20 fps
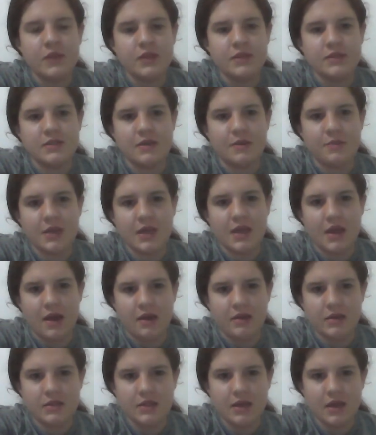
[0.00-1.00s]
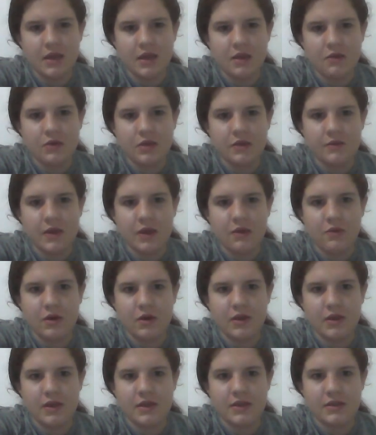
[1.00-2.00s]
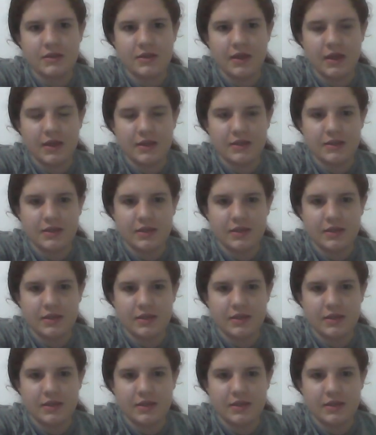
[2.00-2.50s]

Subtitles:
Something else I get with my work is I get